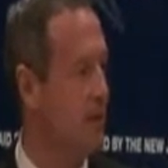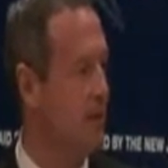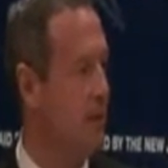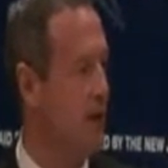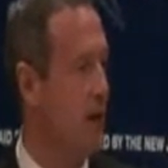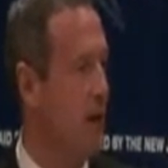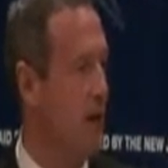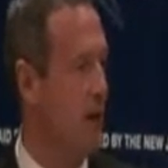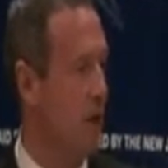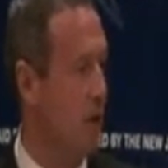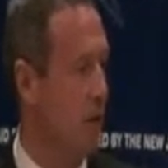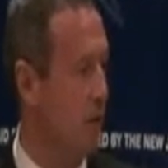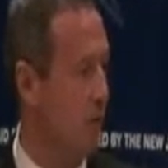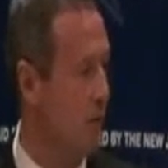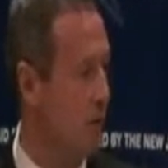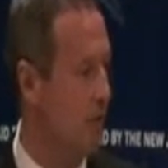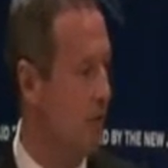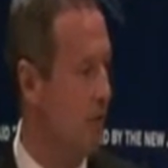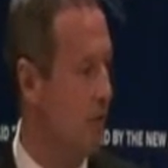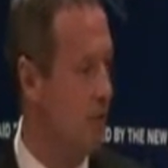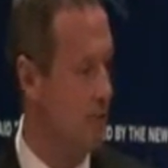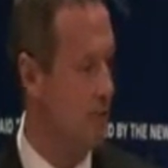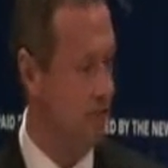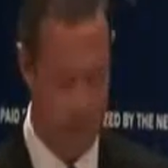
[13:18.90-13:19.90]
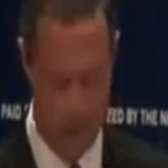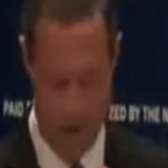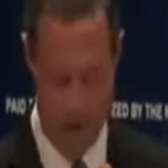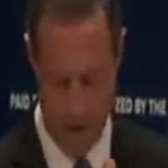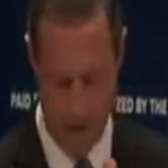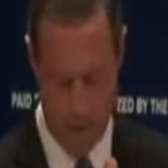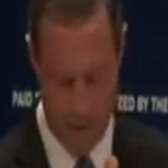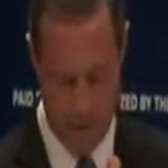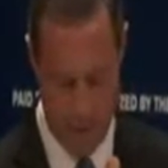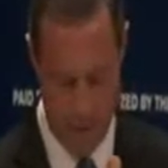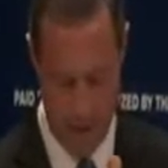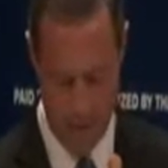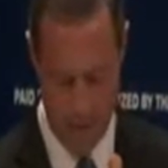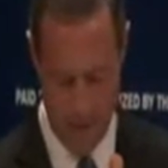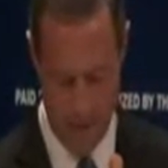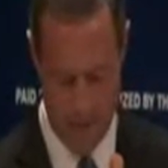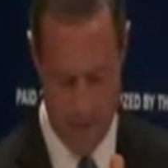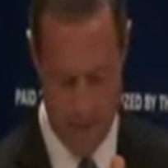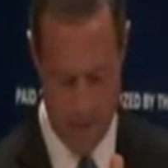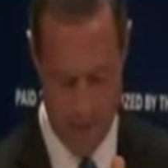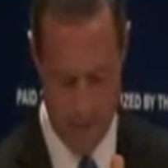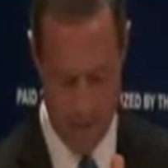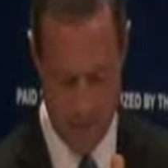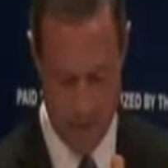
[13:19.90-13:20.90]
No, far from
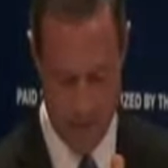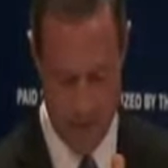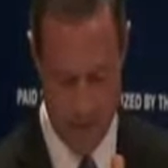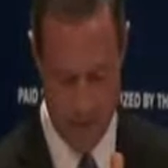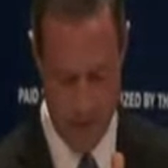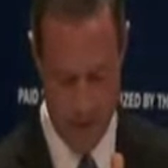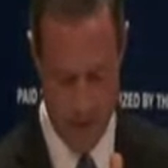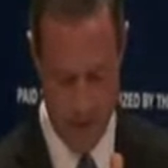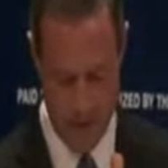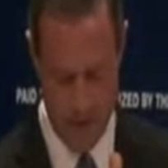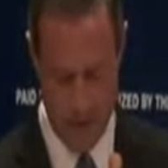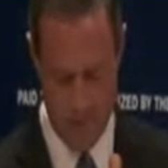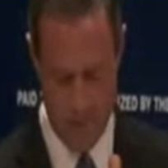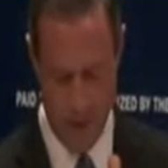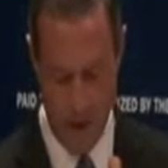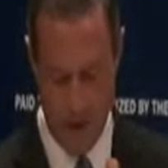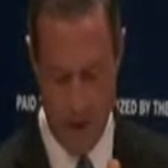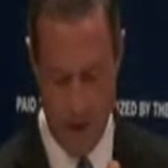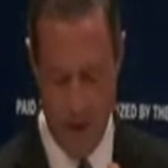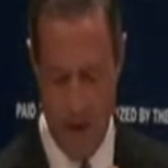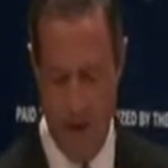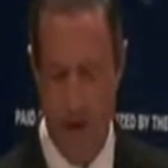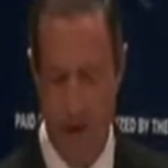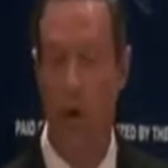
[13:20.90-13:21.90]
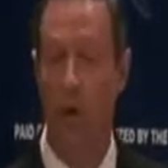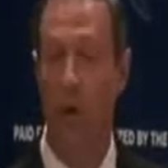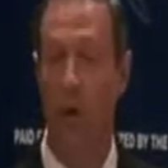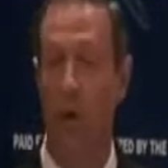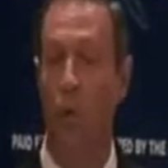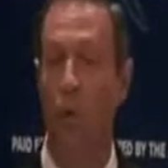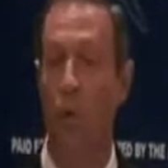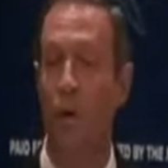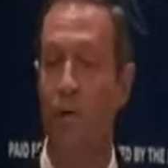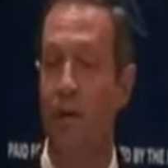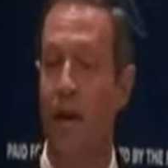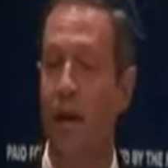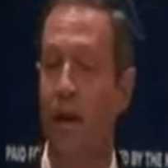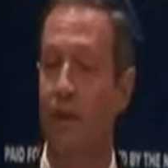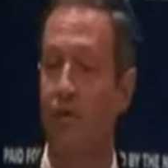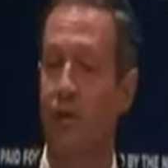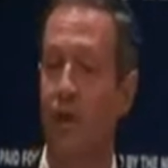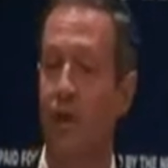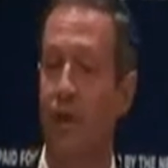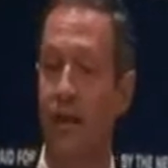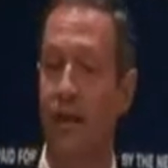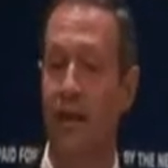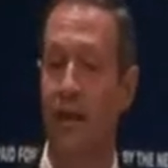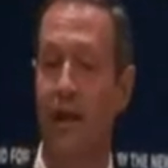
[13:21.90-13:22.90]
it. In Maryland, we've
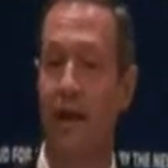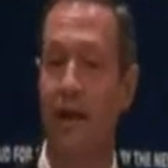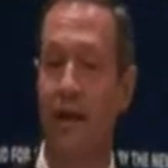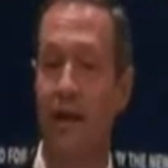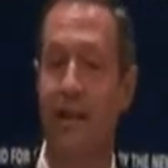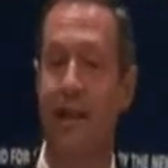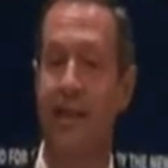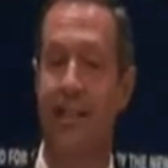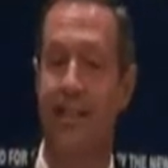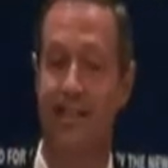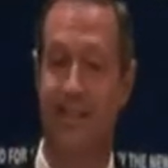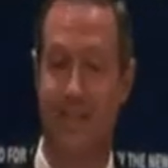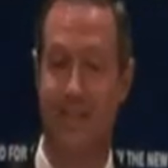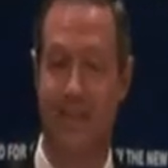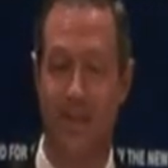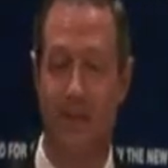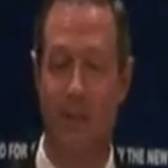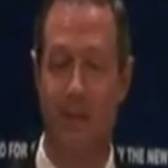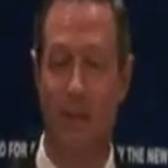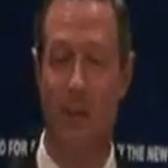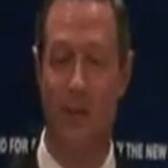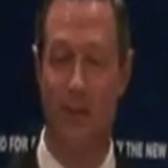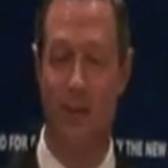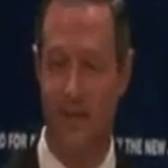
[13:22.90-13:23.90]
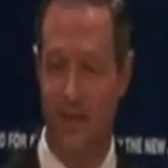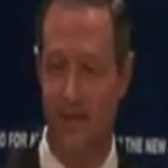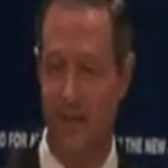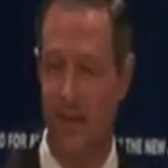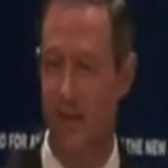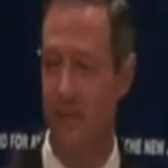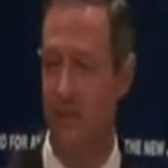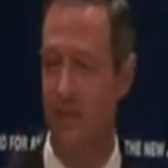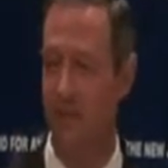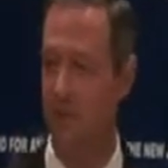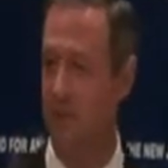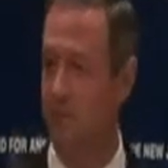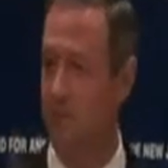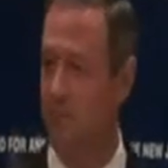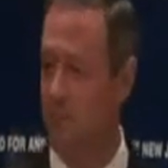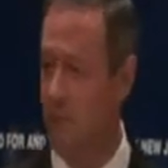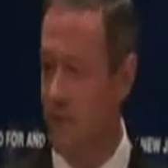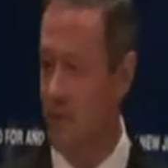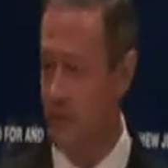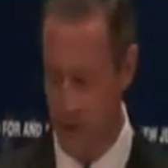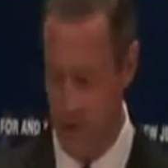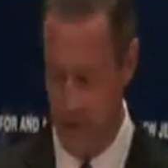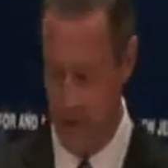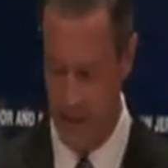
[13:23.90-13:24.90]
actually cut $6.6
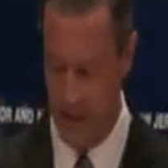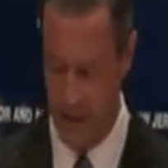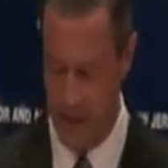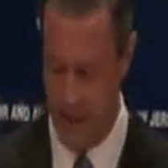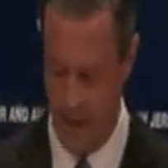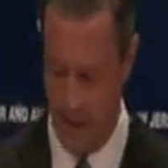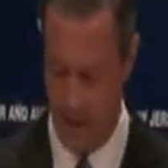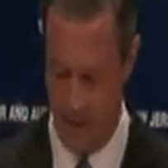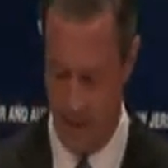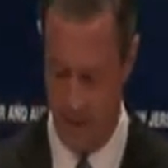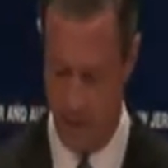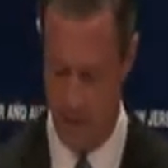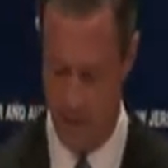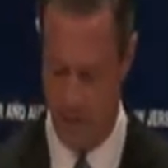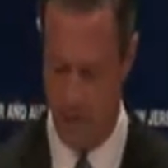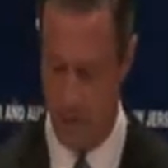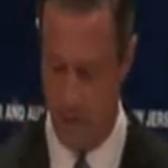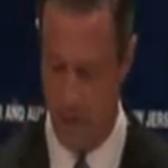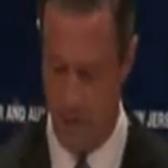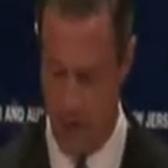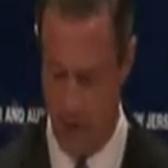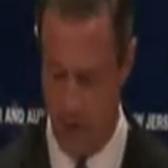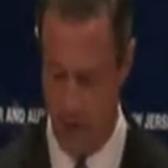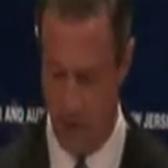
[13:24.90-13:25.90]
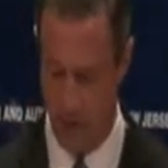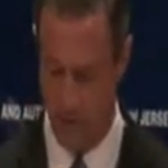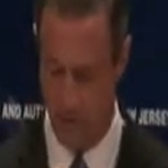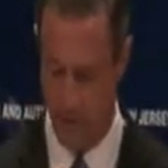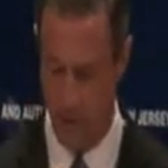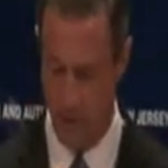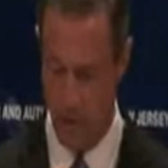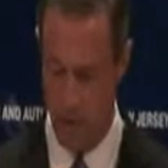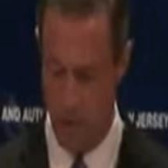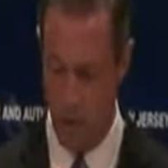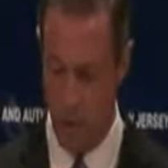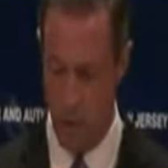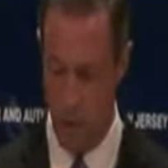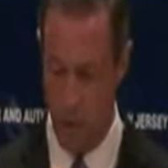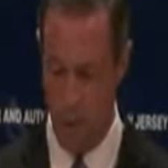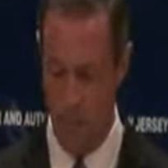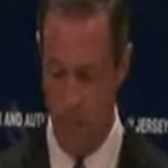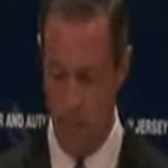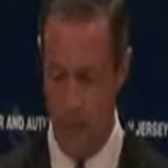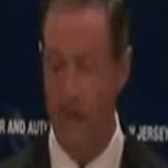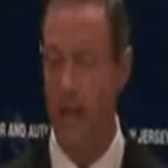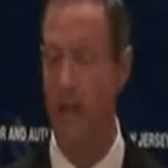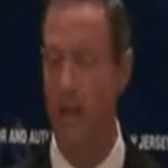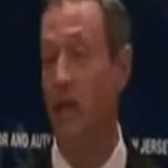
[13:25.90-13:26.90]
billion in spending while
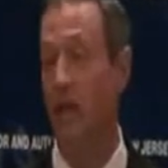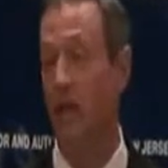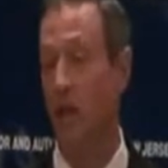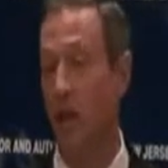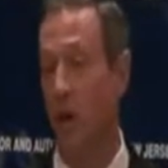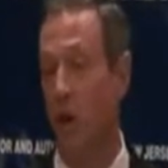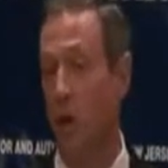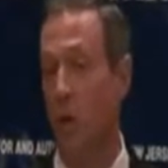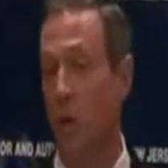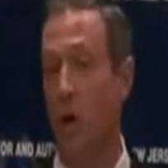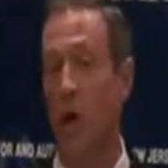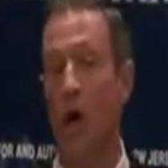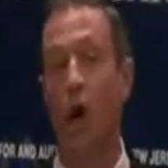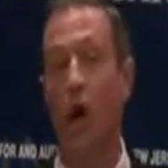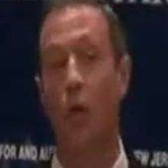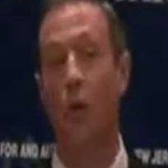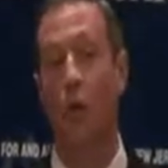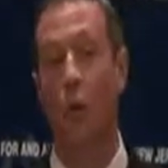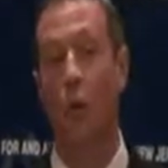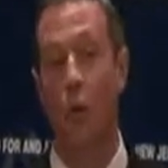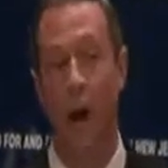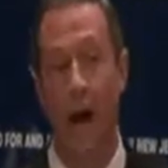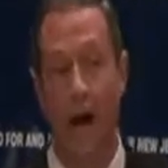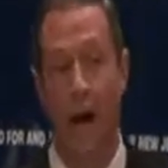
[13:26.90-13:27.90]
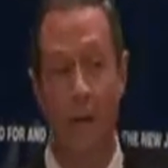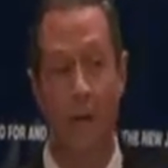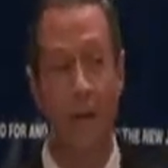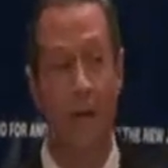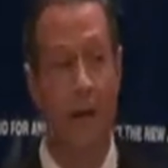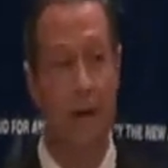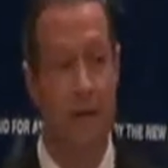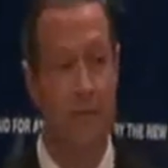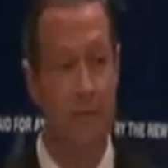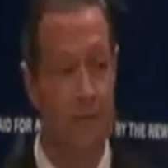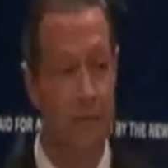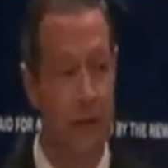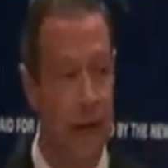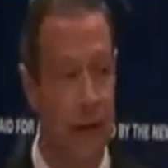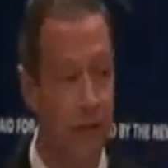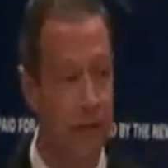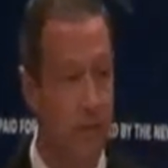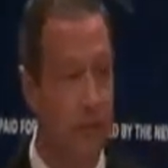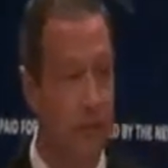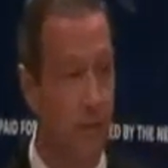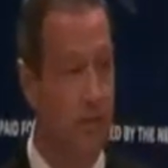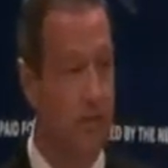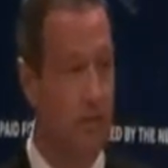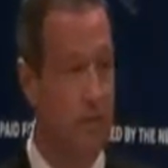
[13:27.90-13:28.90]
making those record
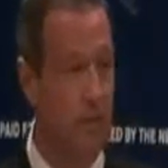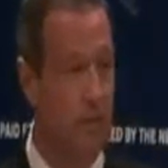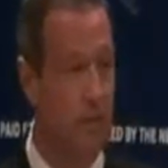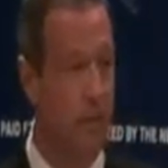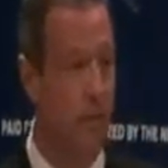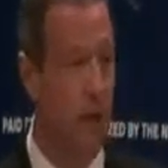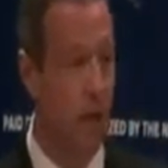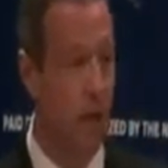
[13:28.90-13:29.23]
investments in